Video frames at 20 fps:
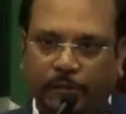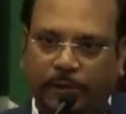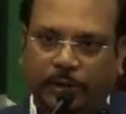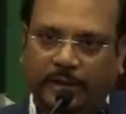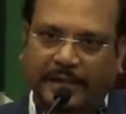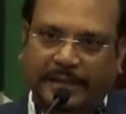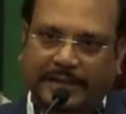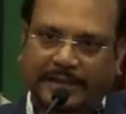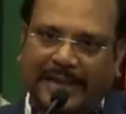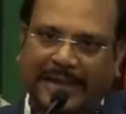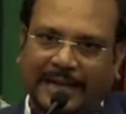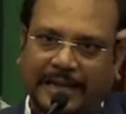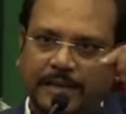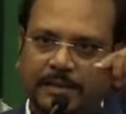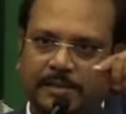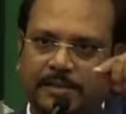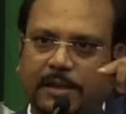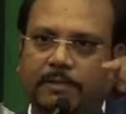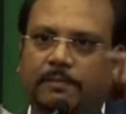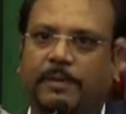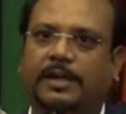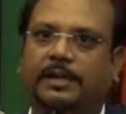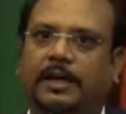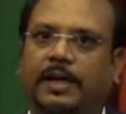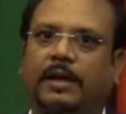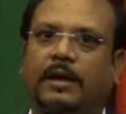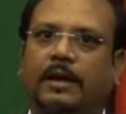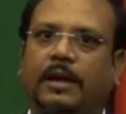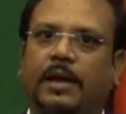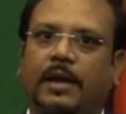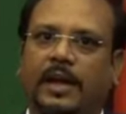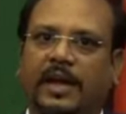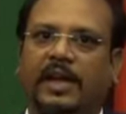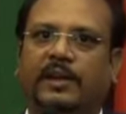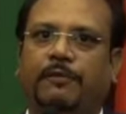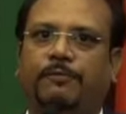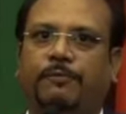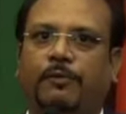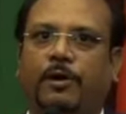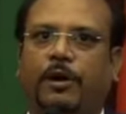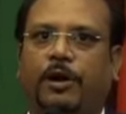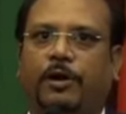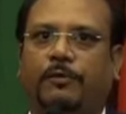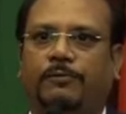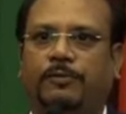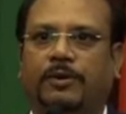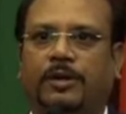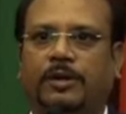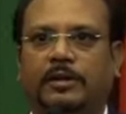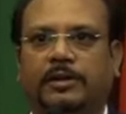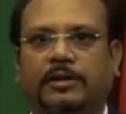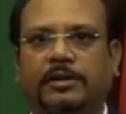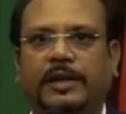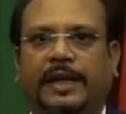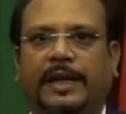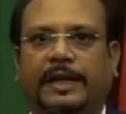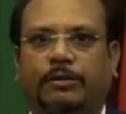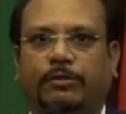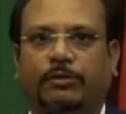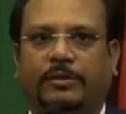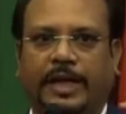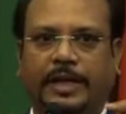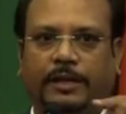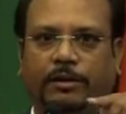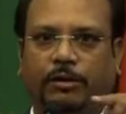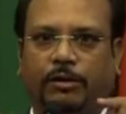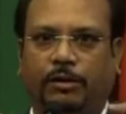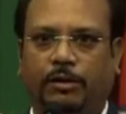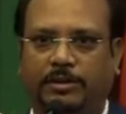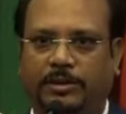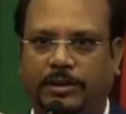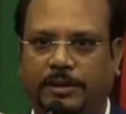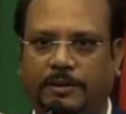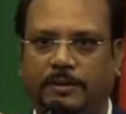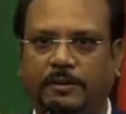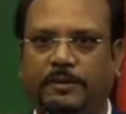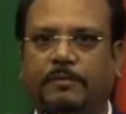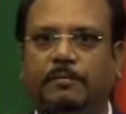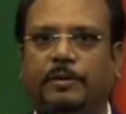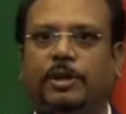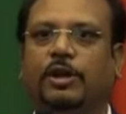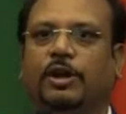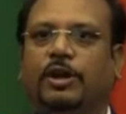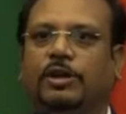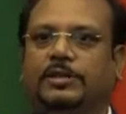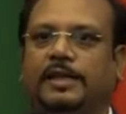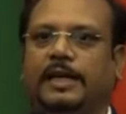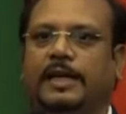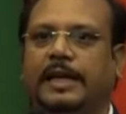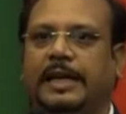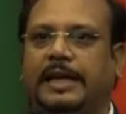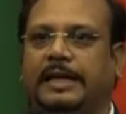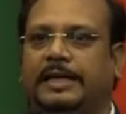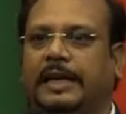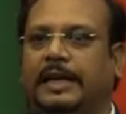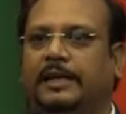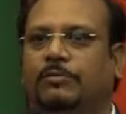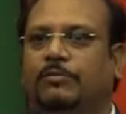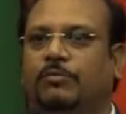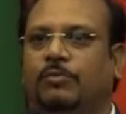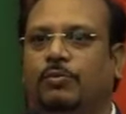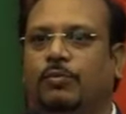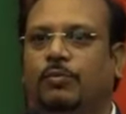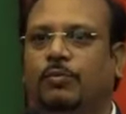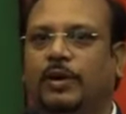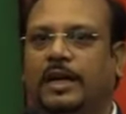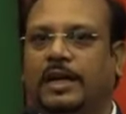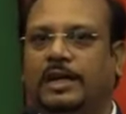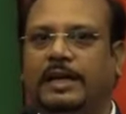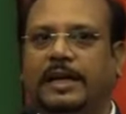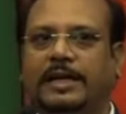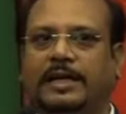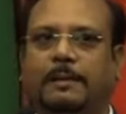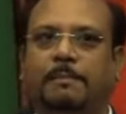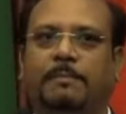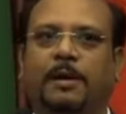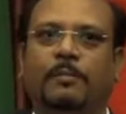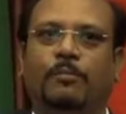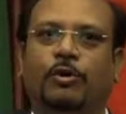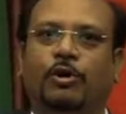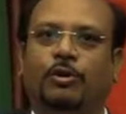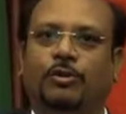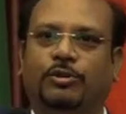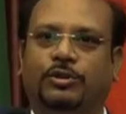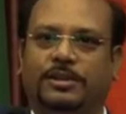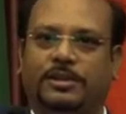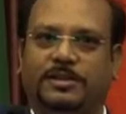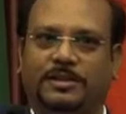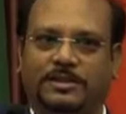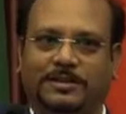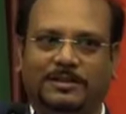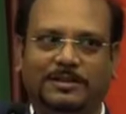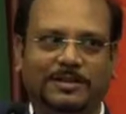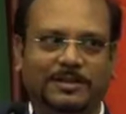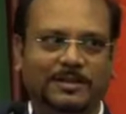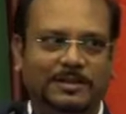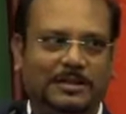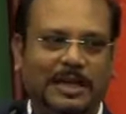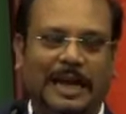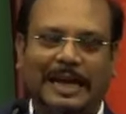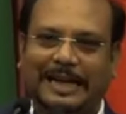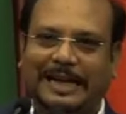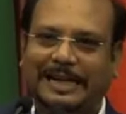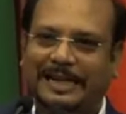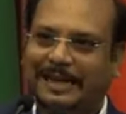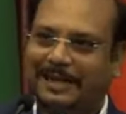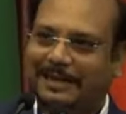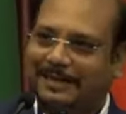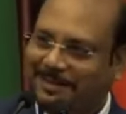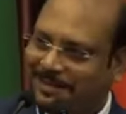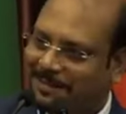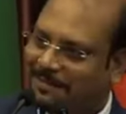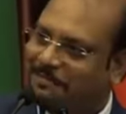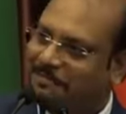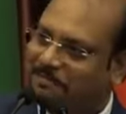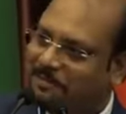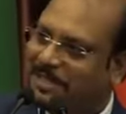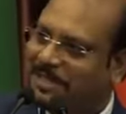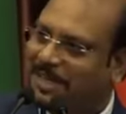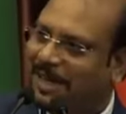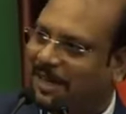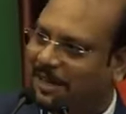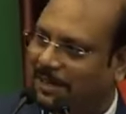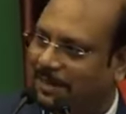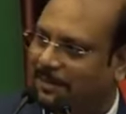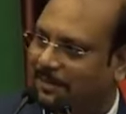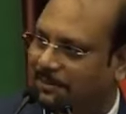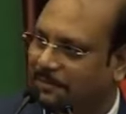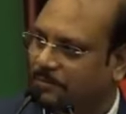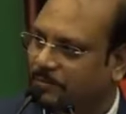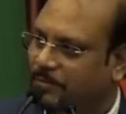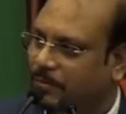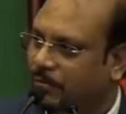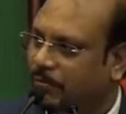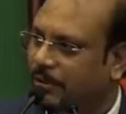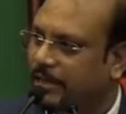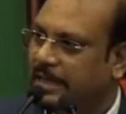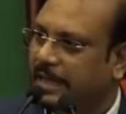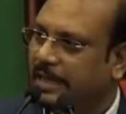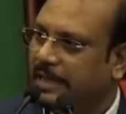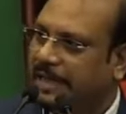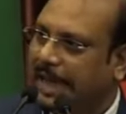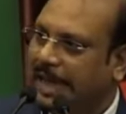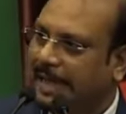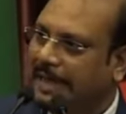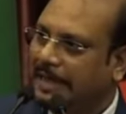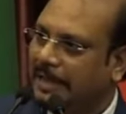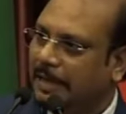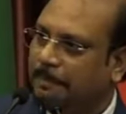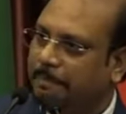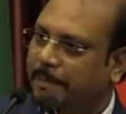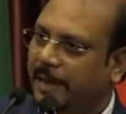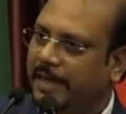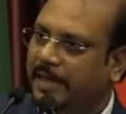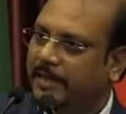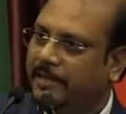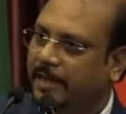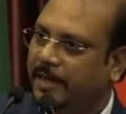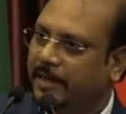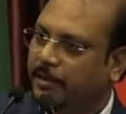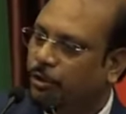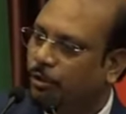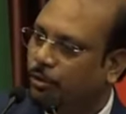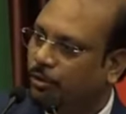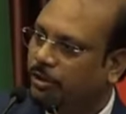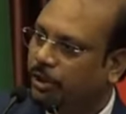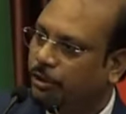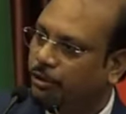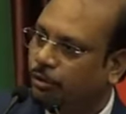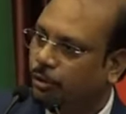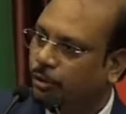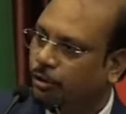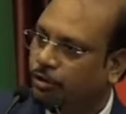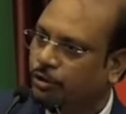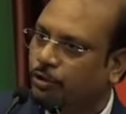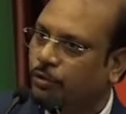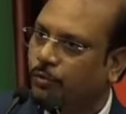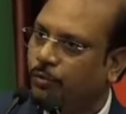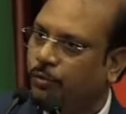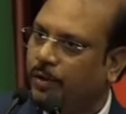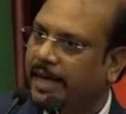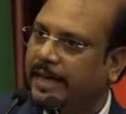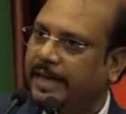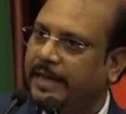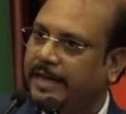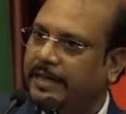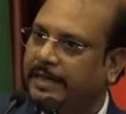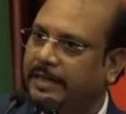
for the target cell by the help of nanotechnology, because it can work like a BrahMos, targeted missile, which can directly penetrate on the source where